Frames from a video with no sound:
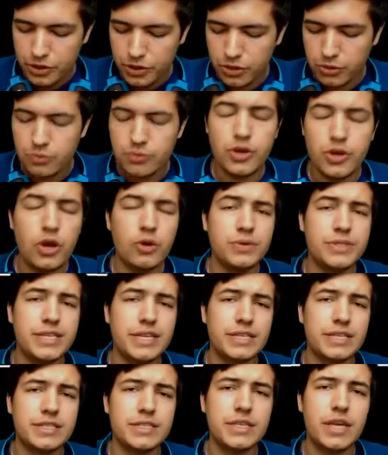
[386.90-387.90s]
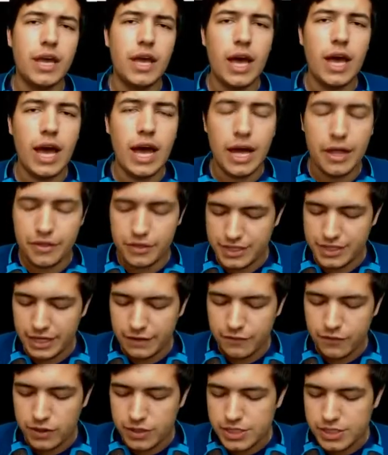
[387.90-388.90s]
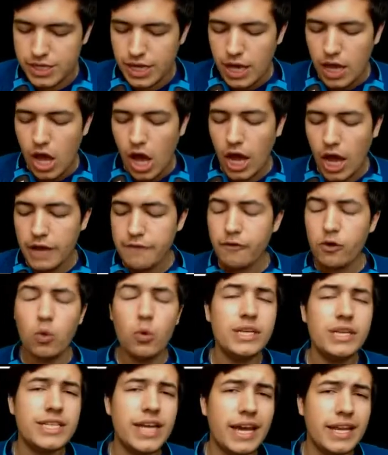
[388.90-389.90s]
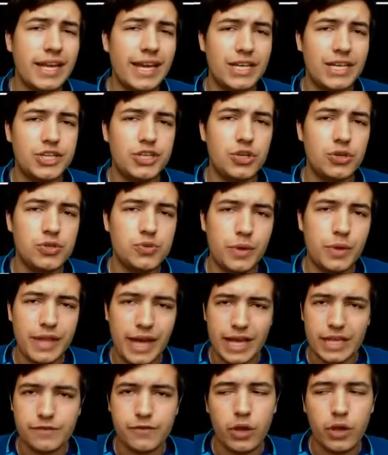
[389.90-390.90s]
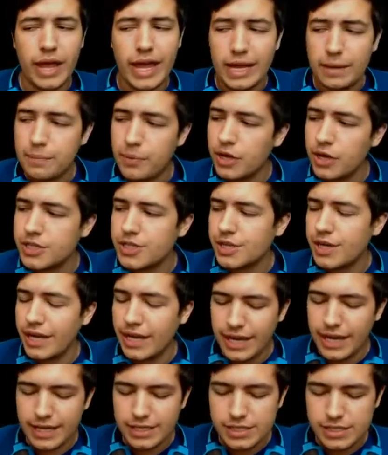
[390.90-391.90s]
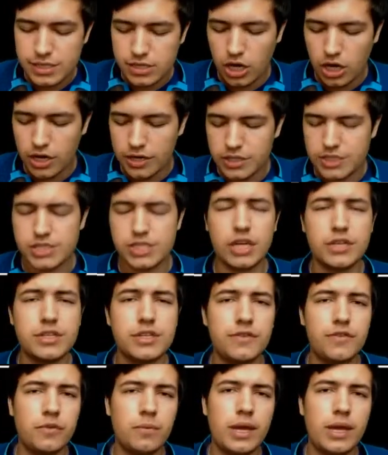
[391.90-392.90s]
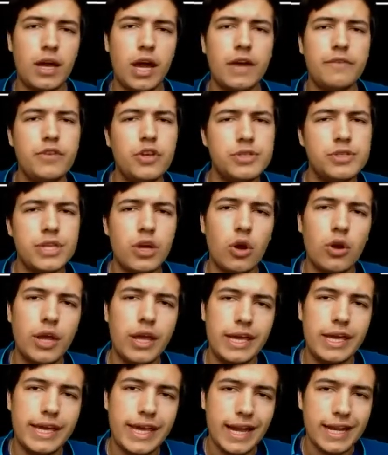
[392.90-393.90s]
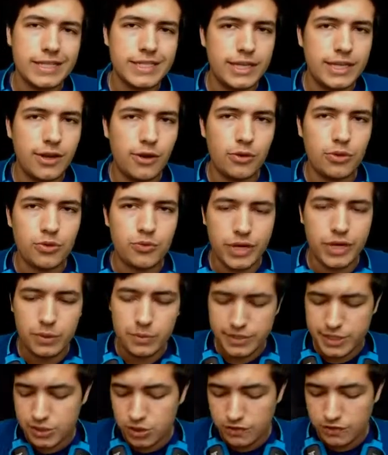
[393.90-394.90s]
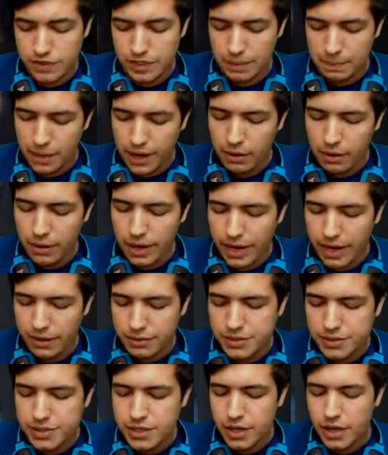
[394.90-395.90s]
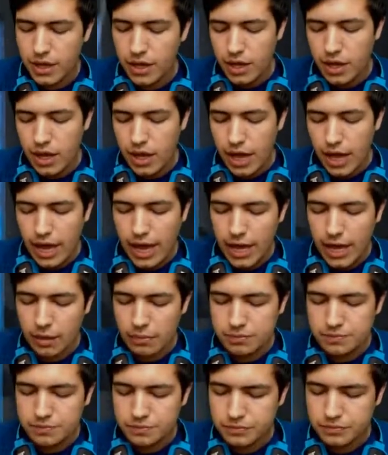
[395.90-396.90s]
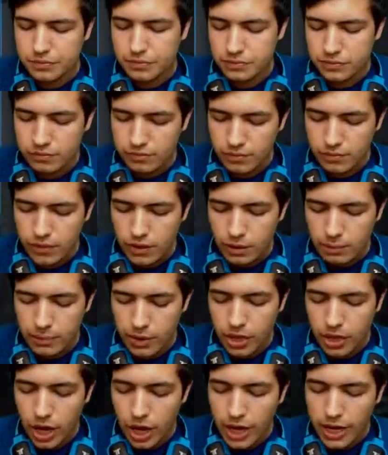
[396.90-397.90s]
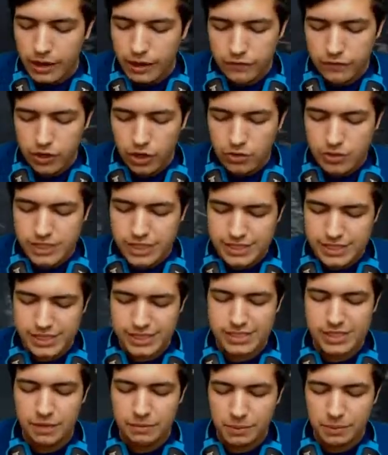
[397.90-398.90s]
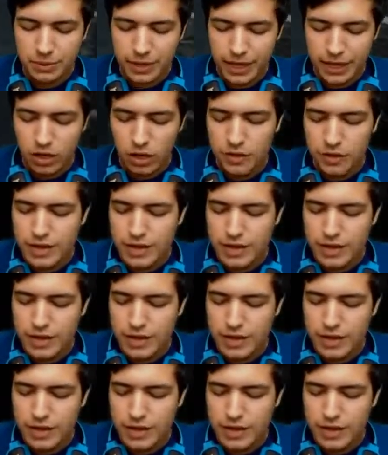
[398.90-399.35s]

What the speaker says: that you notice the difference. I've always had issues with Asphalt 8. Personally, it's kind of stuttered for me. I've used it on a Galaxy Note 3, which is obviously a powerhouse. But I have noticed since I've been playing